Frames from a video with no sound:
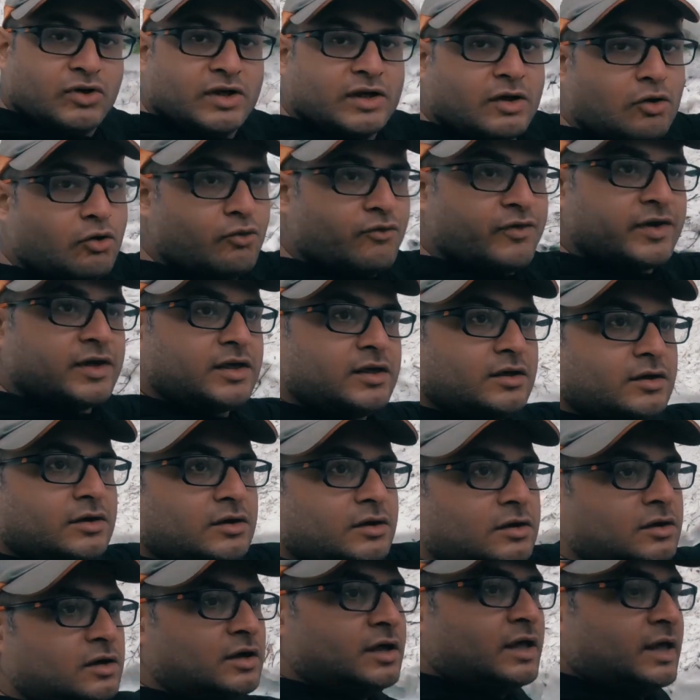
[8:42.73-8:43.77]
over
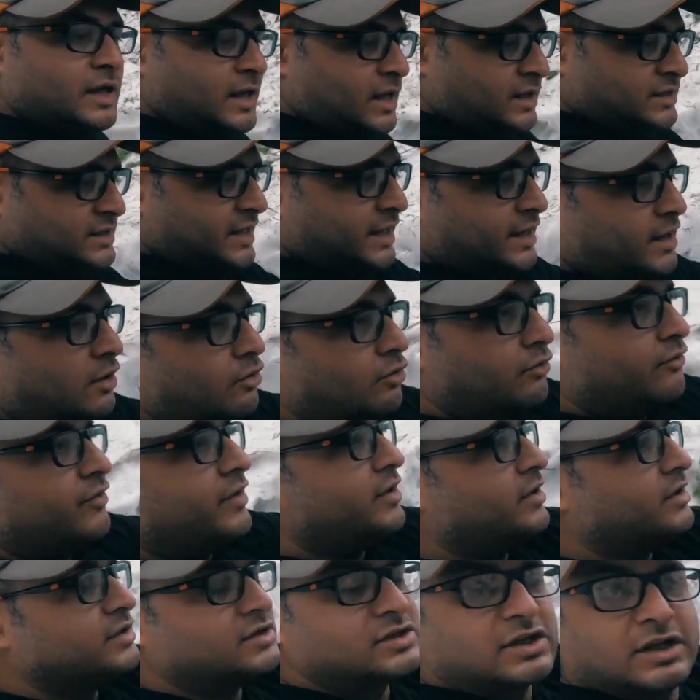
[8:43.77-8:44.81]
here, check it out over
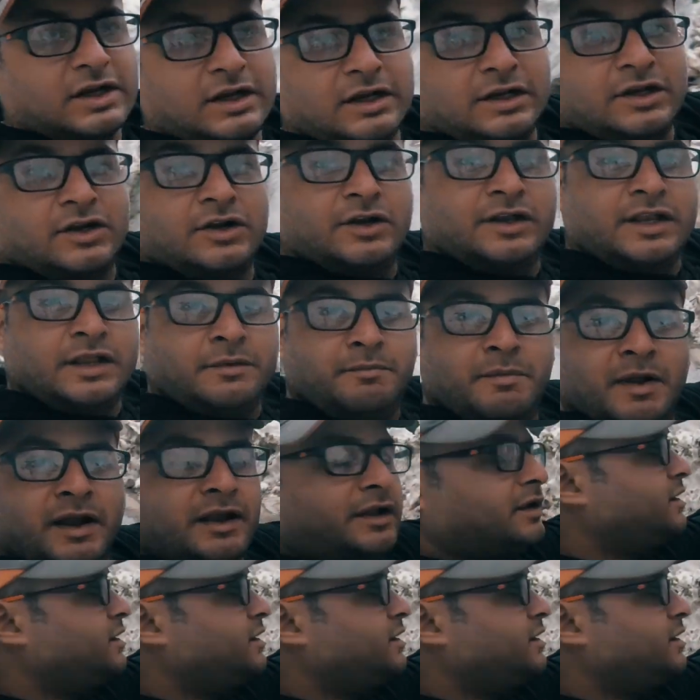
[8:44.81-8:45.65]
here. It's a little dirty, but